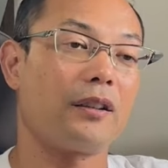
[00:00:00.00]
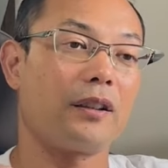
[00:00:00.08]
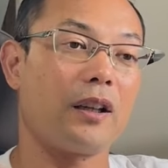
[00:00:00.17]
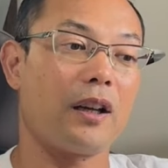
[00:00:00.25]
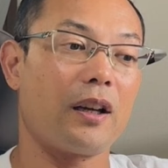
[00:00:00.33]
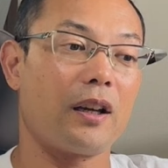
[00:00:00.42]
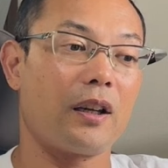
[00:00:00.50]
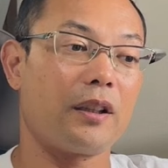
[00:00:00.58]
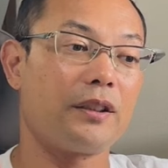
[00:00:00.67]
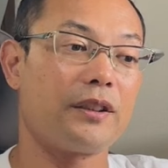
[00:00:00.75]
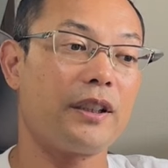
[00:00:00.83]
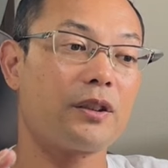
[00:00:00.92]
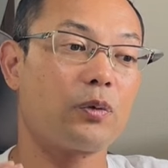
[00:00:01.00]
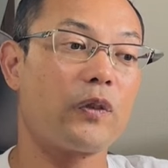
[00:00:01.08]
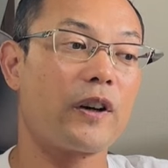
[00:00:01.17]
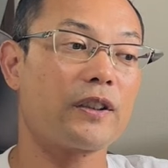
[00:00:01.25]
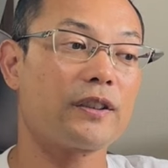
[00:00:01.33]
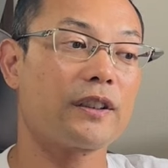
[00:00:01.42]
Is this
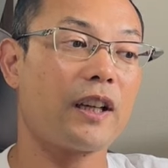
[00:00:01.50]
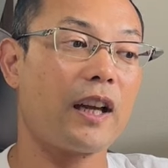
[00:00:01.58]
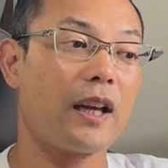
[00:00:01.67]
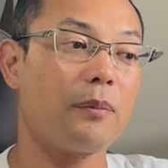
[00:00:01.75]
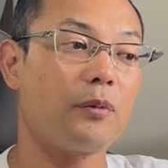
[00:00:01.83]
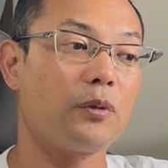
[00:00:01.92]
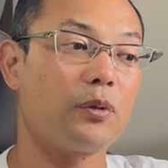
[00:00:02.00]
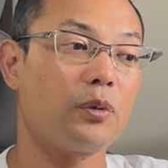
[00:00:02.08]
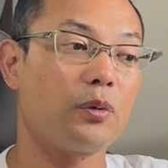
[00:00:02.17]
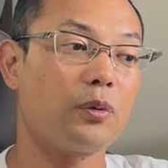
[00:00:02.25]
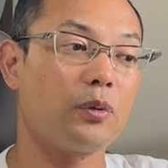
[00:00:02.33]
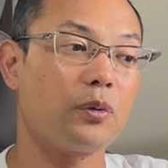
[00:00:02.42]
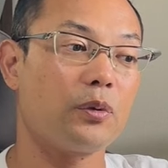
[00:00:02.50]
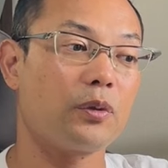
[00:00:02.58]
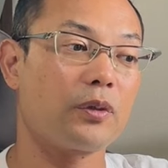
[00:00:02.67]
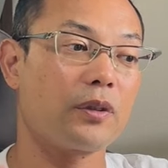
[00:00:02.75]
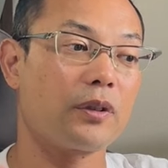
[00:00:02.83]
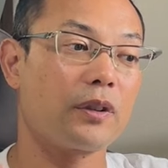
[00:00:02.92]
first time
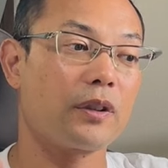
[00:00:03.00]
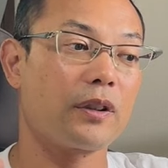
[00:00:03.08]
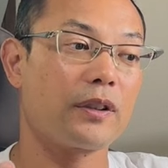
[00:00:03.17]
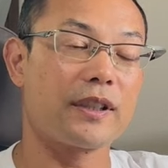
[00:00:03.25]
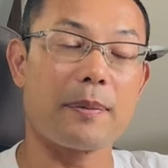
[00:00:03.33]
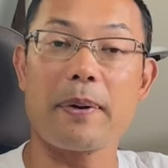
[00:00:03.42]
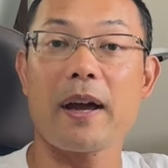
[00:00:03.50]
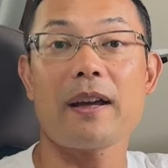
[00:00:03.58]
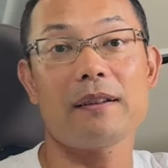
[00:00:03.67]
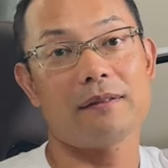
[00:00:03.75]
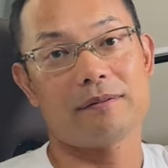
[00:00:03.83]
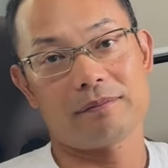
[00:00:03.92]
to Japan?